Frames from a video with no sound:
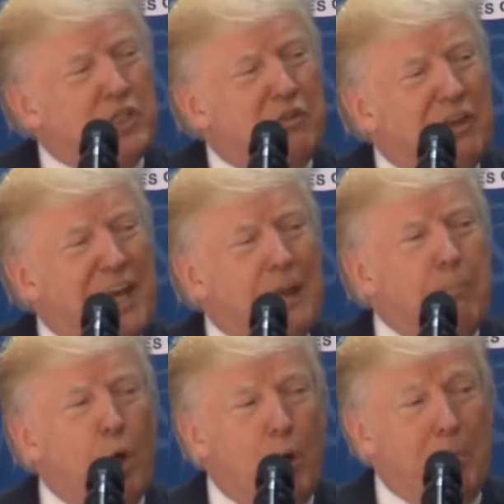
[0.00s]
of getting
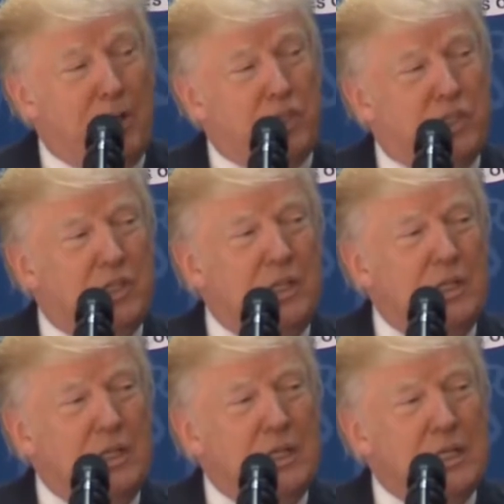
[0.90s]
permits
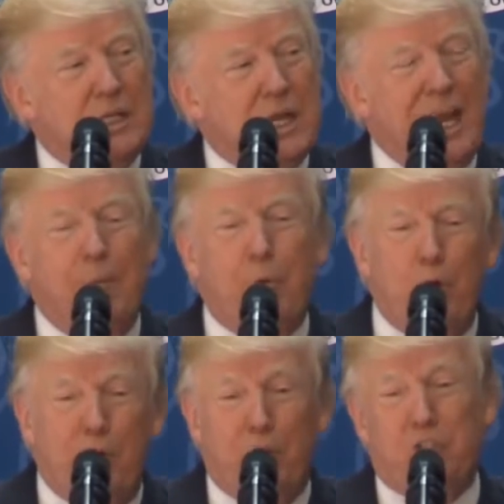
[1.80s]
and
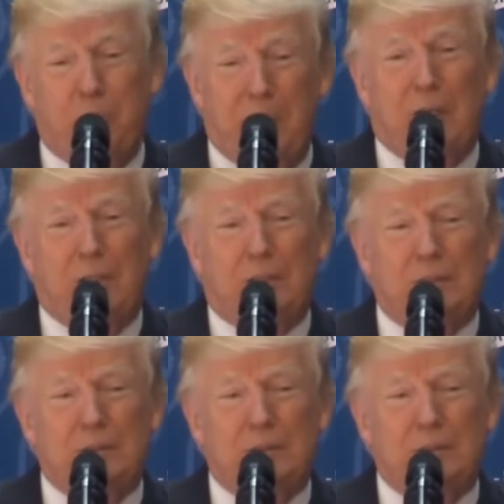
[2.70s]
approvals to build.